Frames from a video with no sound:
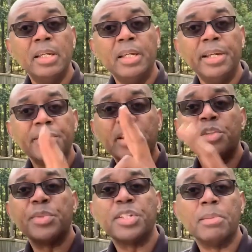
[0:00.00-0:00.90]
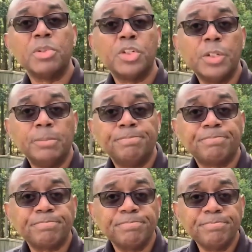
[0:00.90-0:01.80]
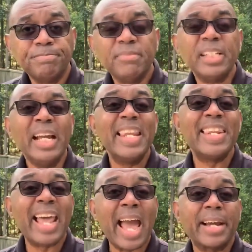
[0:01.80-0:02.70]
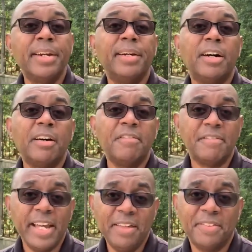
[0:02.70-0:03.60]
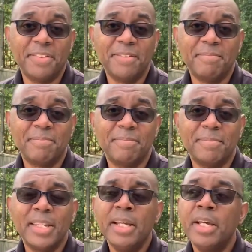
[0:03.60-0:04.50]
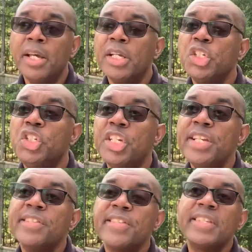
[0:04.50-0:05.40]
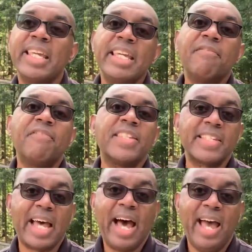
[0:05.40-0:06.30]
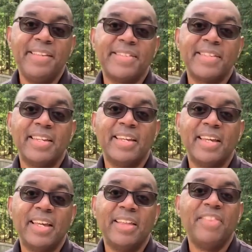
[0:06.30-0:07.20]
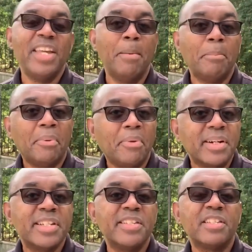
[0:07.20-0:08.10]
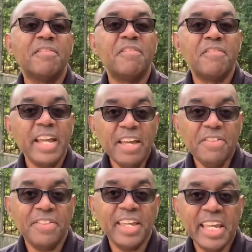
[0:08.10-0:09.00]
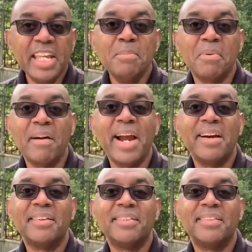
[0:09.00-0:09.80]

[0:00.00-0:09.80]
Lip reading: Here's hindrance number two, lack of faith. Jesus emphasized the importance of faith in prayer.